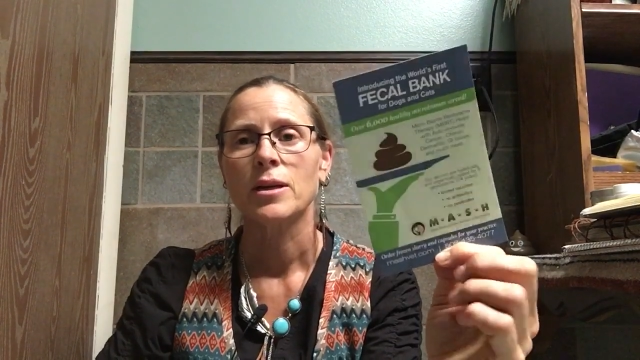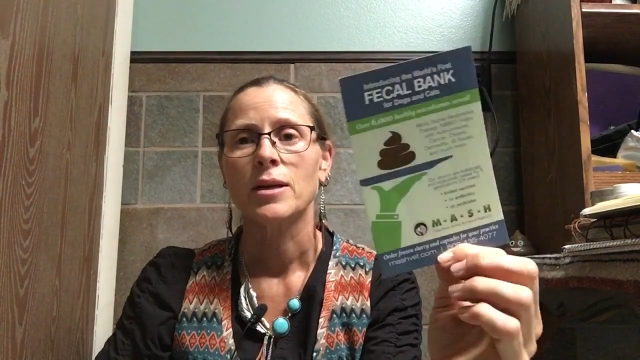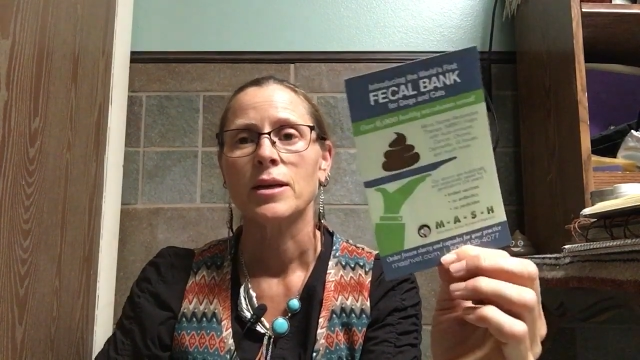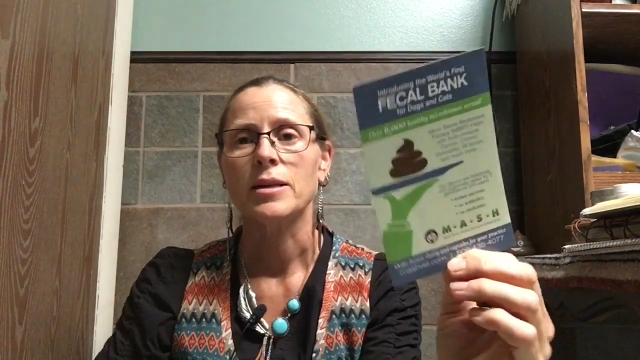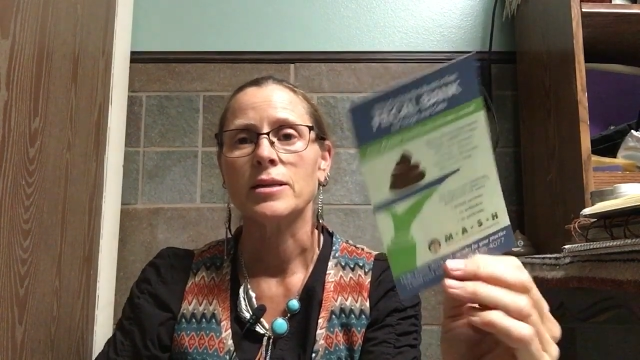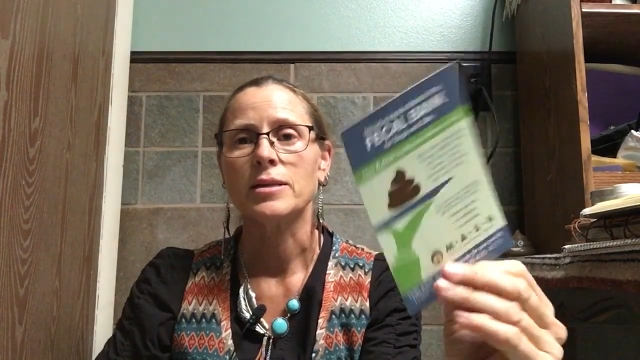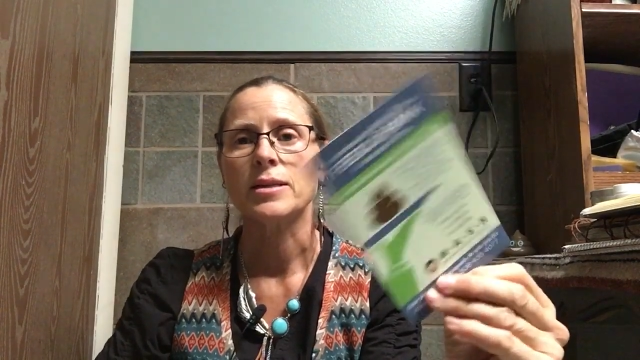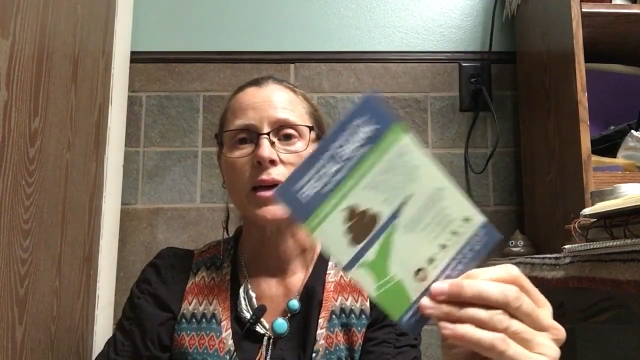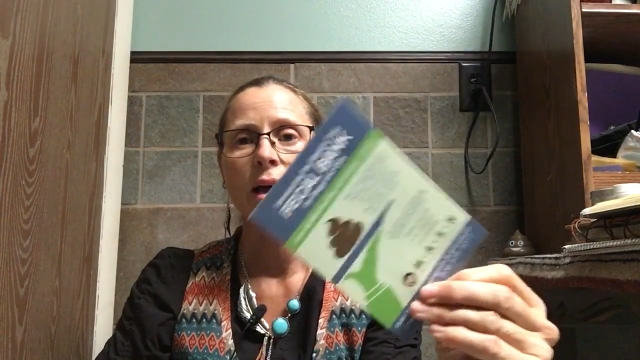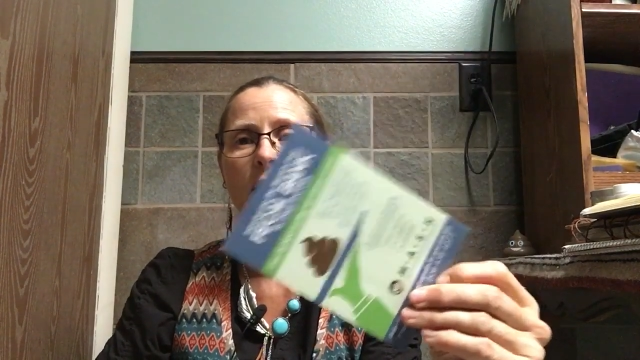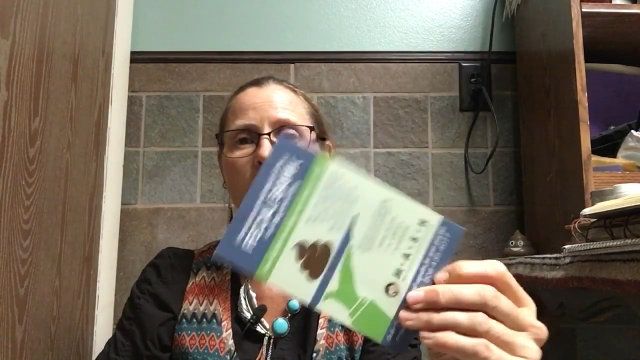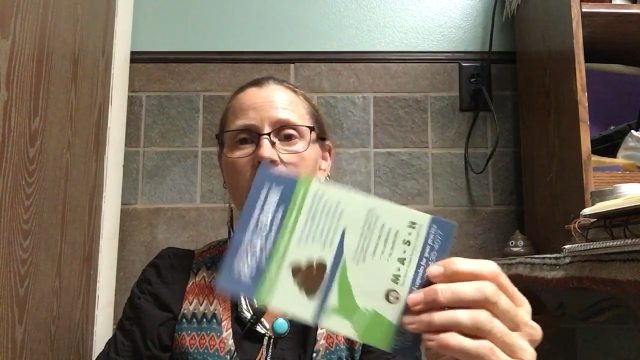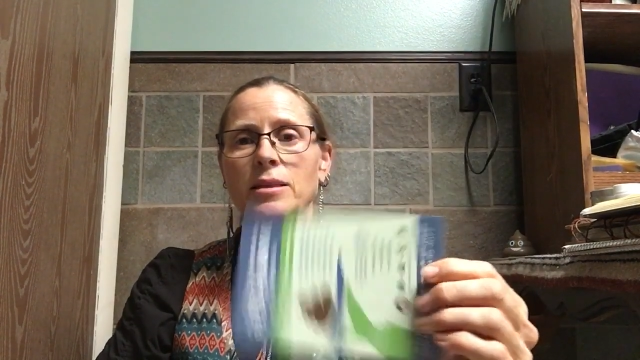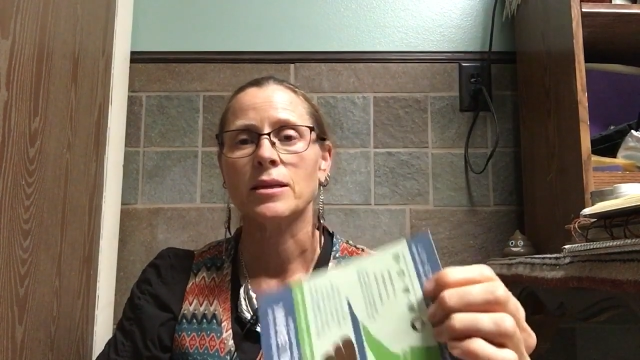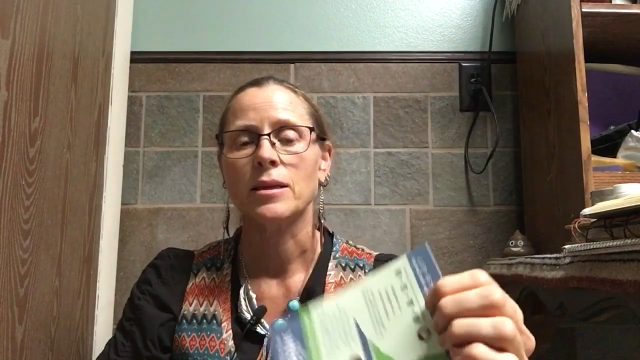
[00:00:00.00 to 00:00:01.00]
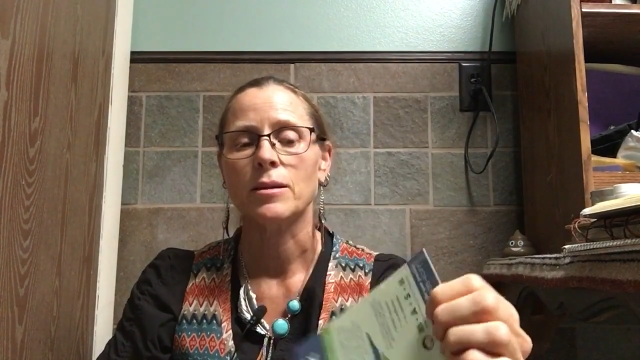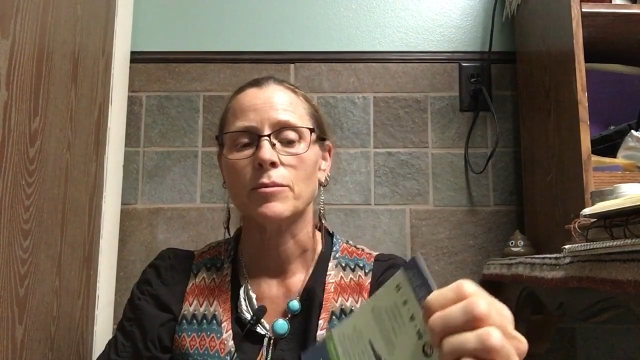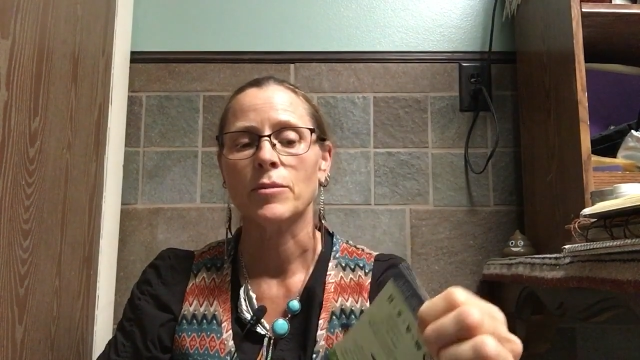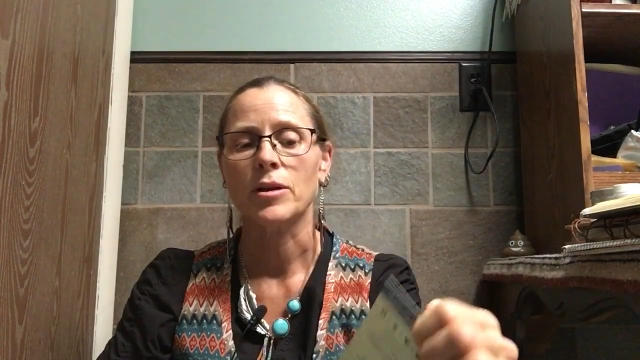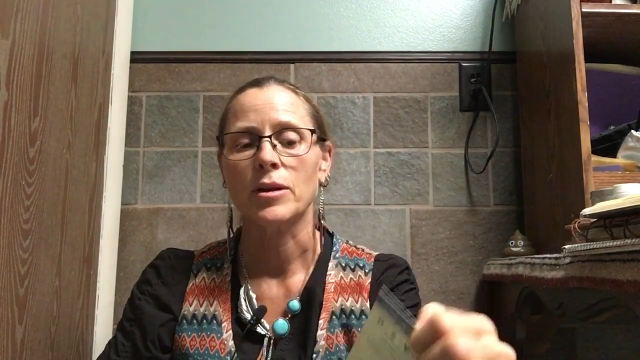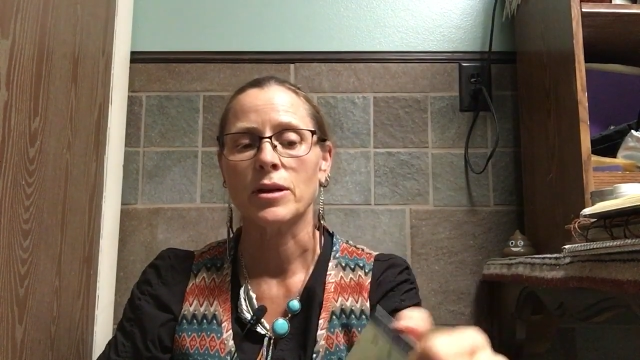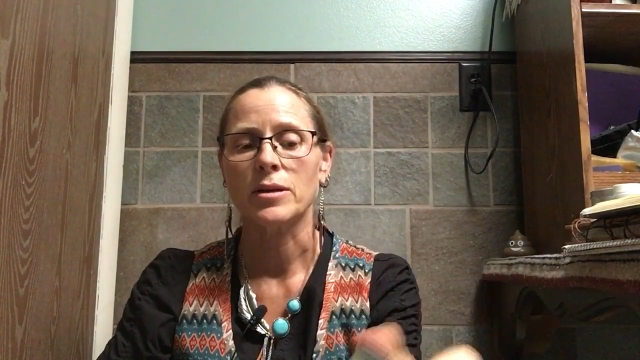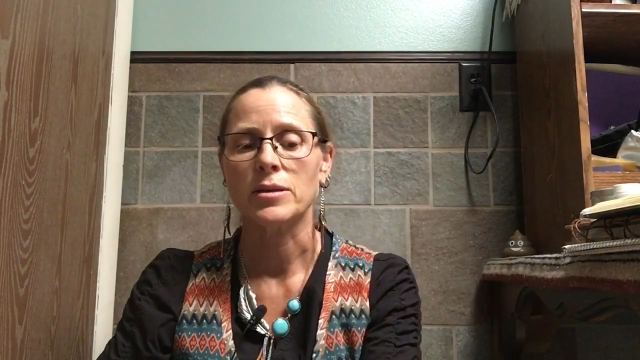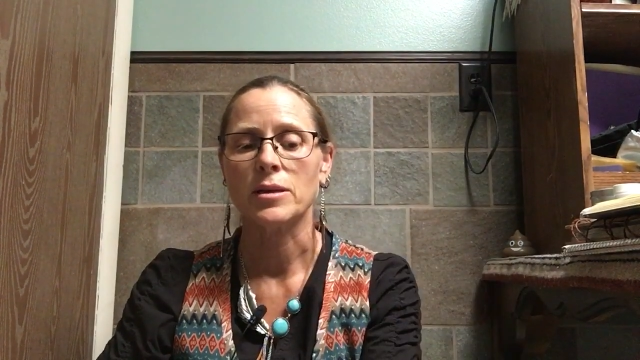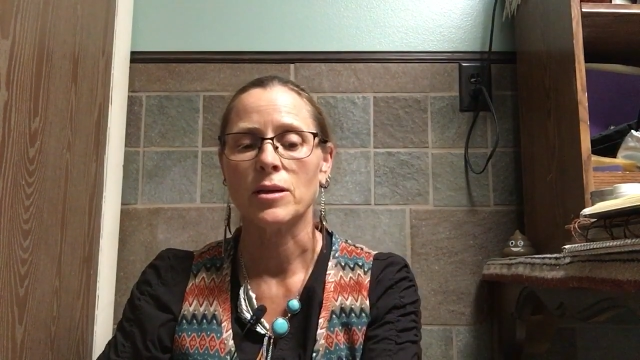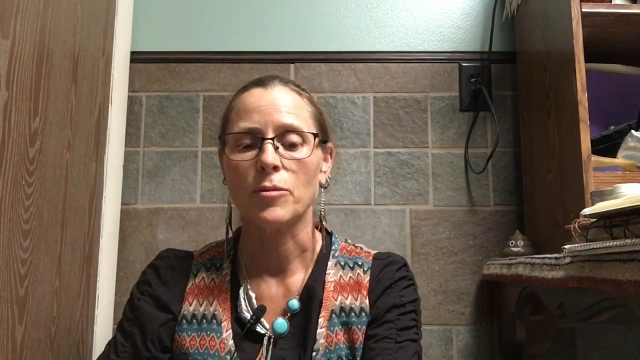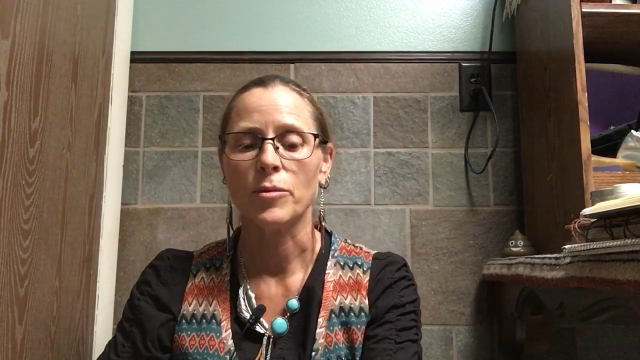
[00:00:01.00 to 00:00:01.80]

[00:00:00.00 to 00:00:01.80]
is that, and, and I say